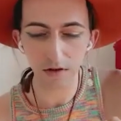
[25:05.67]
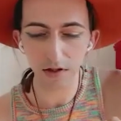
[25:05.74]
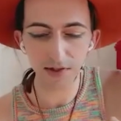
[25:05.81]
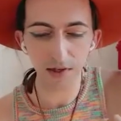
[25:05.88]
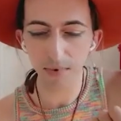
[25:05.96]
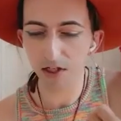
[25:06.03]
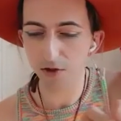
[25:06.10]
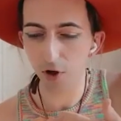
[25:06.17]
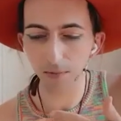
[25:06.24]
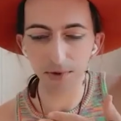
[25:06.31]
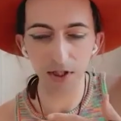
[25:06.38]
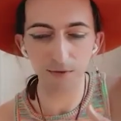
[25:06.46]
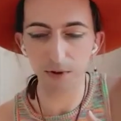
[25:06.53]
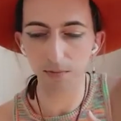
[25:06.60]
This can be a
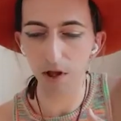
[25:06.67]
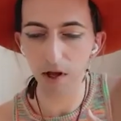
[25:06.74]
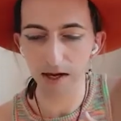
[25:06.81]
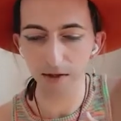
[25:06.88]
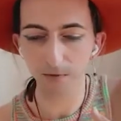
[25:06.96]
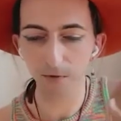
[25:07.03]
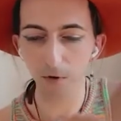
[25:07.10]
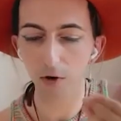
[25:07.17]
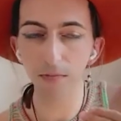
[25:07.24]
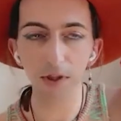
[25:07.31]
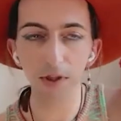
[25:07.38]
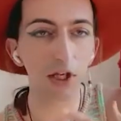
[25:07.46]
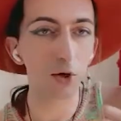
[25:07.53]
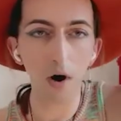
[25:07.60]
drop that you've deployed
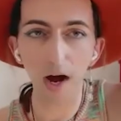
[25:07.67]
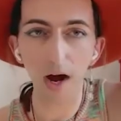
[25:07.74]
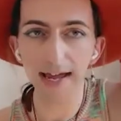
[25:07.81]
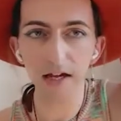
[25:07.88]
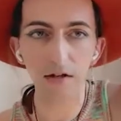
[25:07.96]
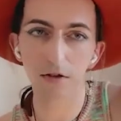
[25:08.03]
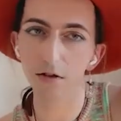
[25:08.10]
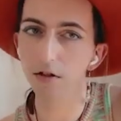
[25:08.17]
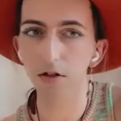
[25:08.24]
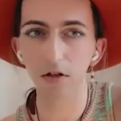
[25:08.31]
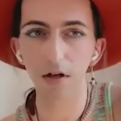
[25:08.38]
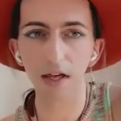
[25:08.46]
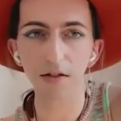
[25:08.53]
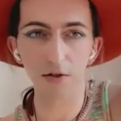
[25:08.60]
from the UI on
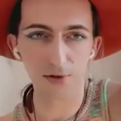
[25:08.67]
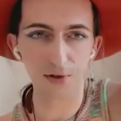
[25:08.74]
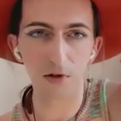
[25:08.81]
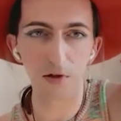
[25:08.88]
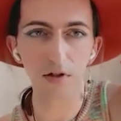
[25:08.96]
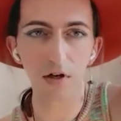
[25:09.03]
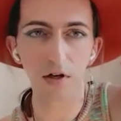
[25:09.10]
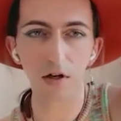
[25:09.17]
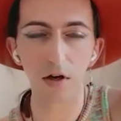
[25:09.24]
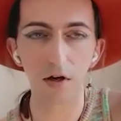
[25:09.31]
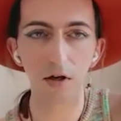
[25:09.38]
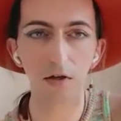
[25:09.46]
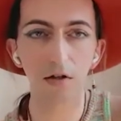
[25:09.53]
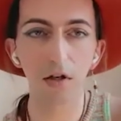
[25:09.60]

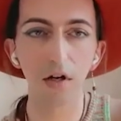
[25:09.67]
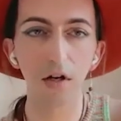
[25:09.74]
create.zora.co.